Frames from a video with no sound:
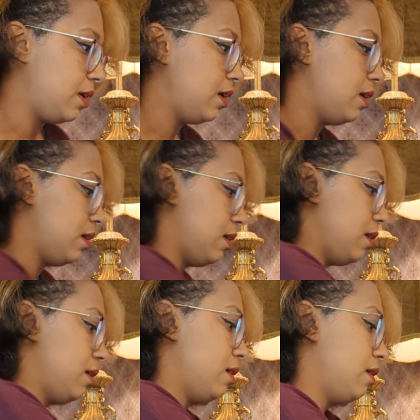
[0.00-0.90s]

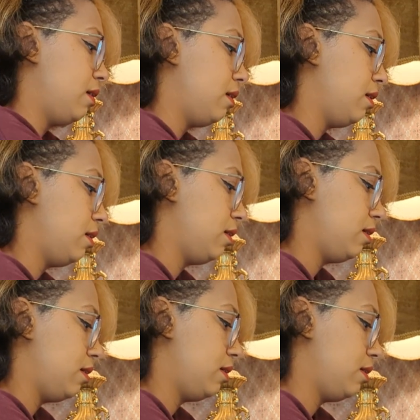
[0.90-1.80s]

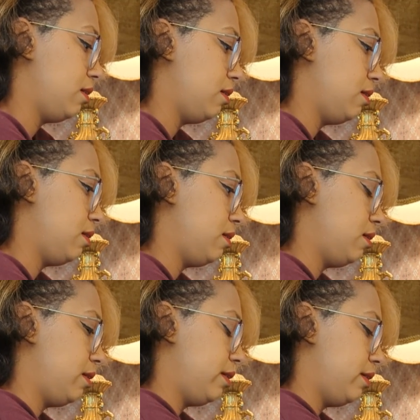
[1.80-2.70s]

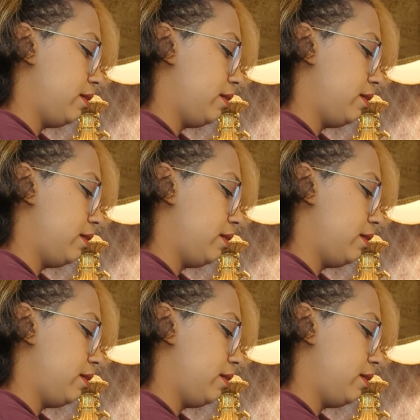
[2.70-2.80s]
Nothing is said.